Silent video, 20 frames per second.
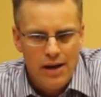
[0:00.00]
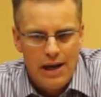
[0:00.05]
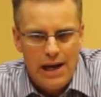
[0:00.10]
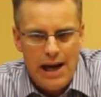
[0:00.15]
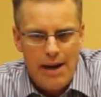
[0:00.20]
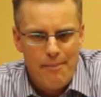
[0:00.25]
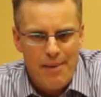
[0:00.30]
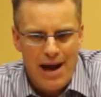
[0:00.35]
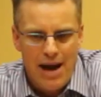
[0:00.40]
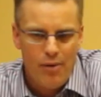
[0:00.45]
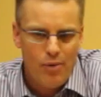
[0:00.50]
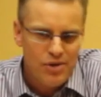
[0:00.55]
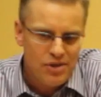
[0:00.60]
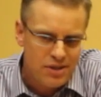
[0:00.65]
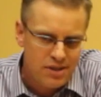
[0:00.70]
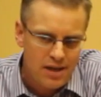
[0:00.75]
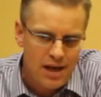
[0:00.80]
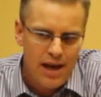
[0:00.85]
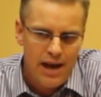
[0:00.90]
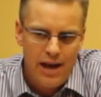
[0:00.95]
I would
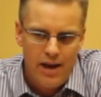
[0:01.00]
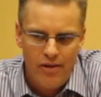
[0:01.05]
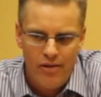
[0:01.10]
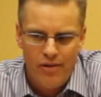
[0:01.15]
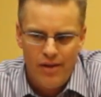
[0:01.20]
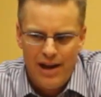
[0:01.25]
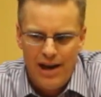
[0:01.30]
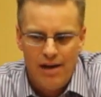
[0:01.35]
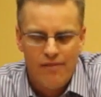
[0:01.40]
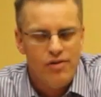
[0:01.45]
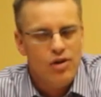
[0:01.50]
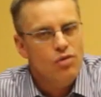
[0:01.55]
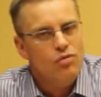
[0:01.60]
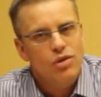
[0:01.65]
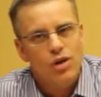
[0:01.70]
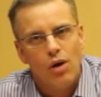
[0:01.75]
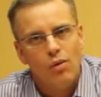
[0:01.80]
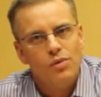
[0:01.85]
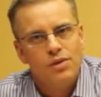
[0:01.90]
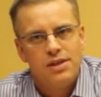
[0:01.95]
say that if you
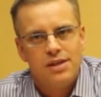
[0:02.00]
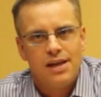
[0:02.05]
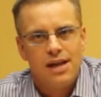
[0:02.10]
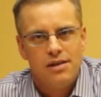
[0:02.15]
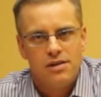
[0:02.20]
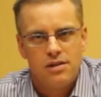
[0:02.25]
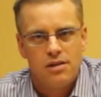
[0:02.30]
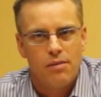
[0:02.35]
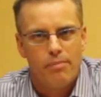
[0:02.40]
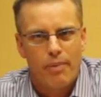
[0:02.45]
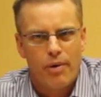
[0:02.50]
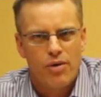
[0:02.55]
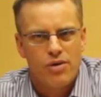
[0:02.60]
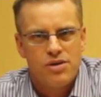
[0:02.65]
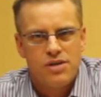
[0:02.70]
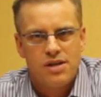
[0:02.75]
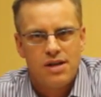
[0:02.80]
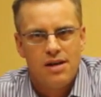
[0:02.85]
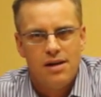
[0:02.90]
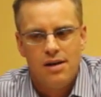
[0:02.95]
don't sense the
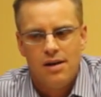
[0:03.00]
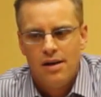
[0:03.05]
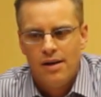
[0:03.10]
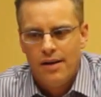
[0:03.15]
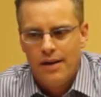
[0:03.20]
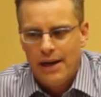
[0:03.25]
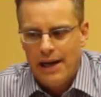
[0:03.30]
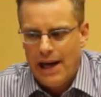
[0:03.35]
person